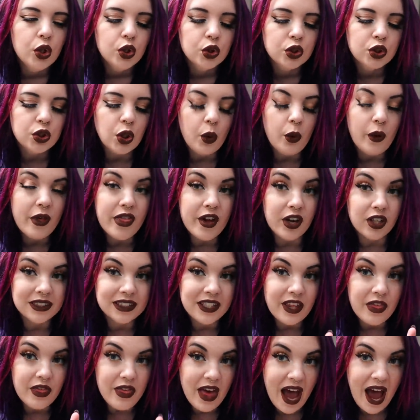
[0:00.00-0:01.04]
So
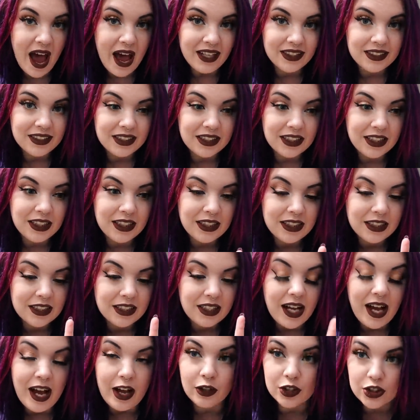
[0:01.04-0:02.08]
there's that.
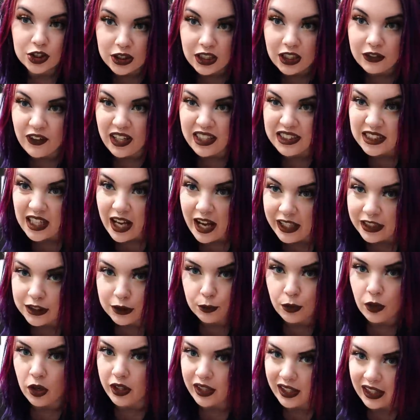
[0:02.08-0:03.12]
I also need to tights,
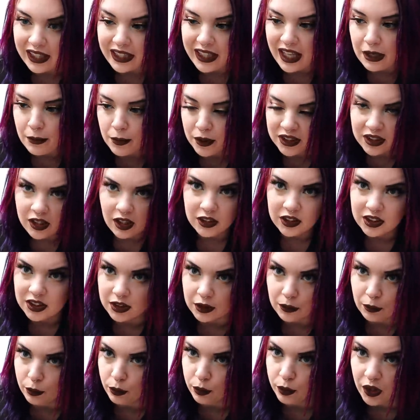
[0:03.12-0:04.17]
probably like Amazon,
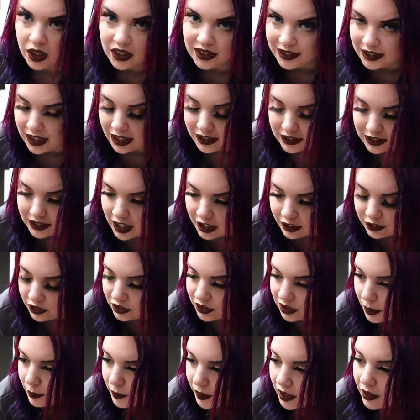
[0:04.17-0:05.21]
some plus size tights
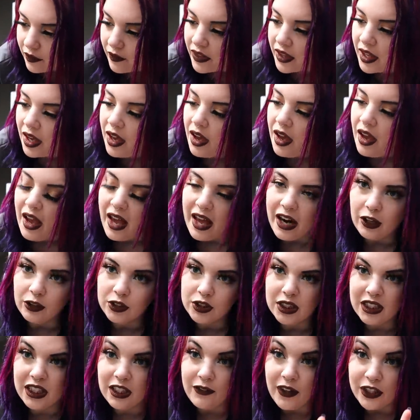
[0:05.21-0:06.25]
or something. And I
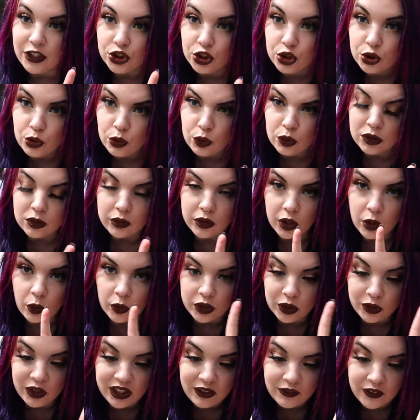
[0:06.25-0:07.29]
also need to find shoes. I'm gonna go
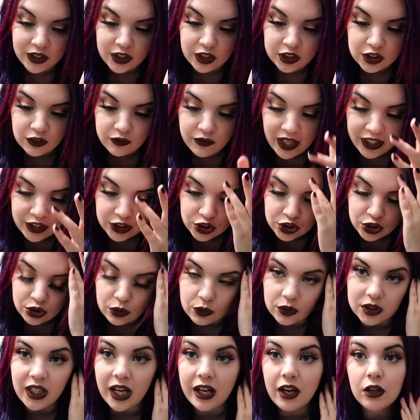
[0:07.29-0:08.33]
on Unique Vintage and find
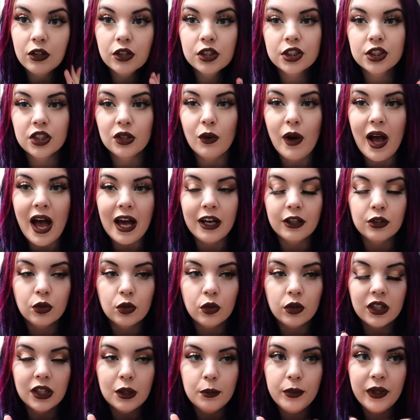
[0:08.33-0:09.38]
shoes. I also had
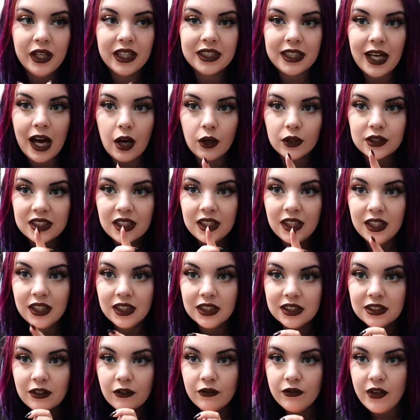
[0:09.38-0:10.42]
Cortland pick out
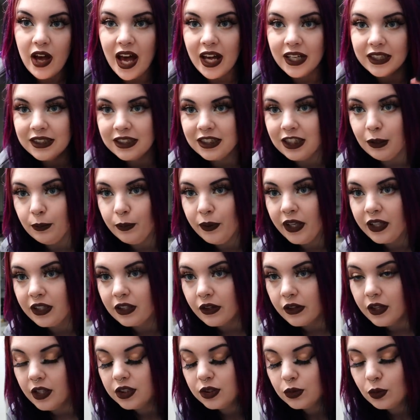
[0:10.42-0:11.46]
his vest. He picked
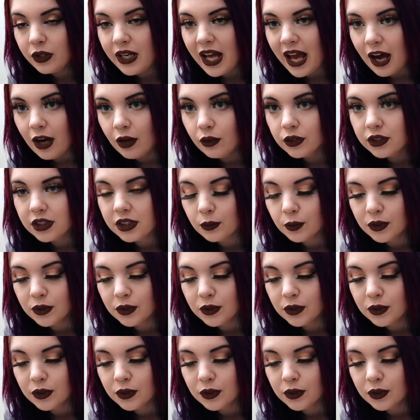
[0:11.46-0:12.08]
this one out.